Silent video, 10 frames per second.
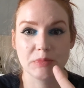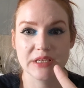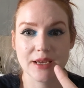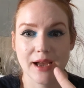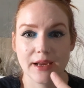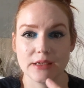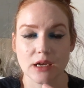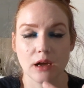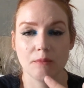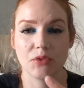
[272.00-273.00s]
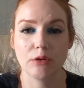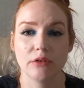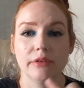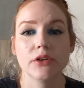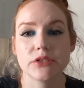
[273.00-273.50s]
Beside the
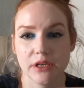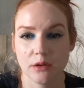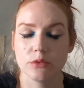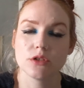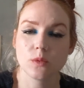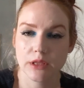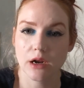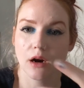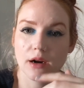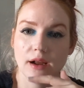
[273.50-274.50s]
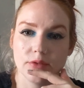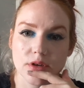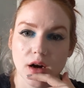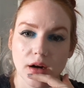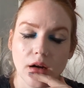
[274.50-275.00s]
university, which is where the
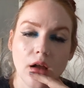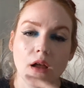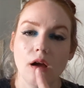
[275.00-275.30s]
archives are,